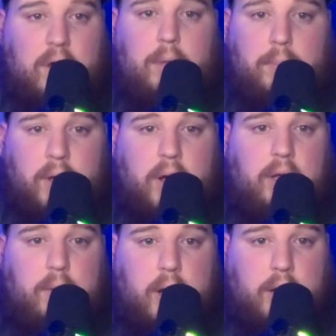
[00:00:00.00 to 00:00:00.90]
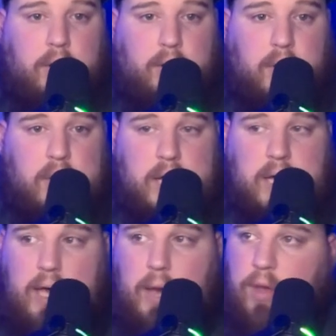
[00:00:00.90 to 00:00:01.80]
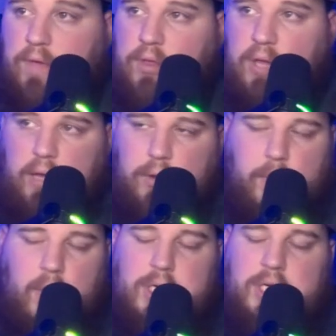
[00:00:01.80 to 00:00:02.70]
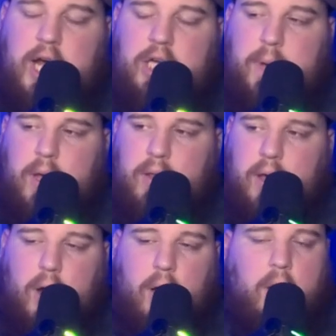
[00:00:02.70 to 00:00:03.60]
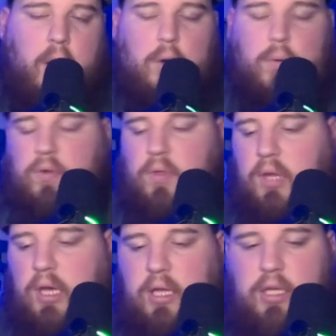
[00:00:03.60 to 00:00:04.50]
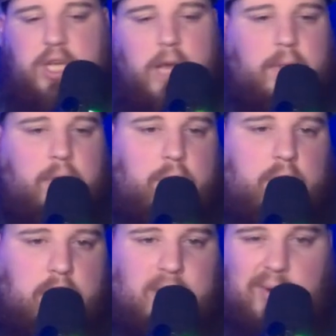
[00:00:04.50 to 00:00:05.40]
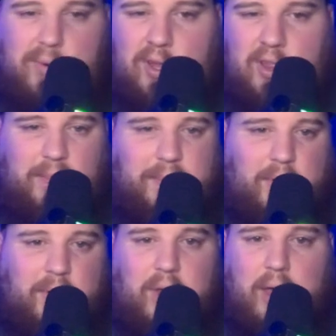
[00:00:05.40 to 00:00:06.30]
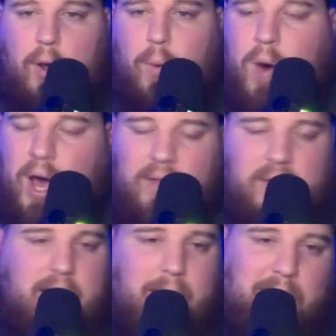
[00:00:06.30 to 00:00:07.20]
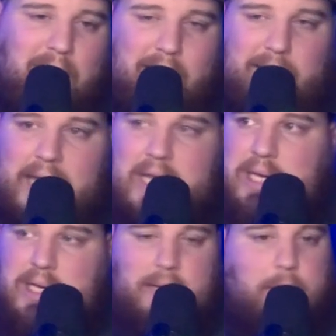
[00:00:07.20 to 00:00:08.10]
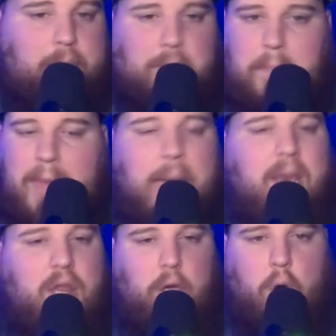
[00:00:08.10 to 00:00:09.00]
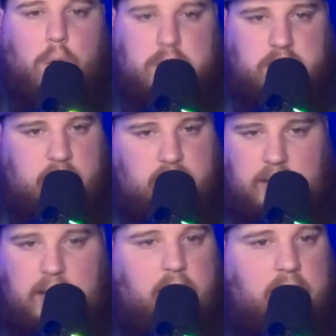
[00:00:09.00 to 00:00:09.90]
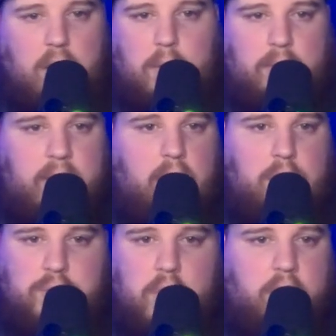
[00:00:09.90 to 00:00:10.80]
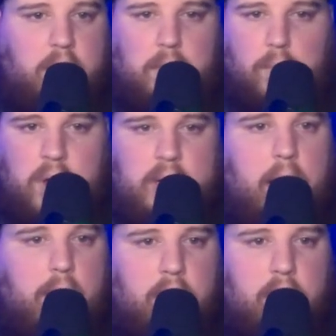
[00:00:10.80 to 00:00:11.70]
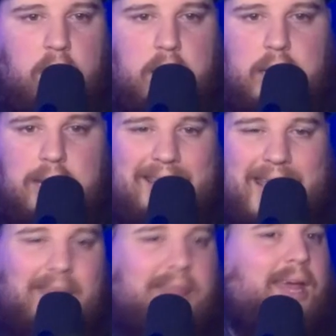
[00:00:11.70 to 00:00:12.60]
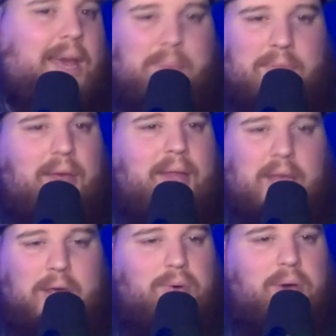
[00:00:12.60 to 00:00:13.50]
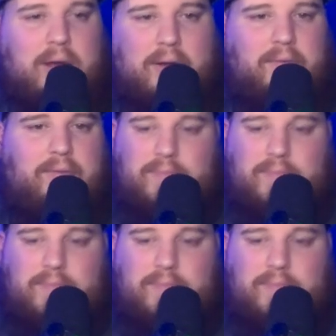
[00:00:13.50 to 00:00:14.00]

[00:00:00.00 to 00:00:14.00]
other player on that roster. And we've seen too much of Josh Pascal. We've seen James Houston, you know, in spurts. Why is he not playing? Maybe it's a coaching thing. They don't trust him in rundowns. That's the type of thing that you kind of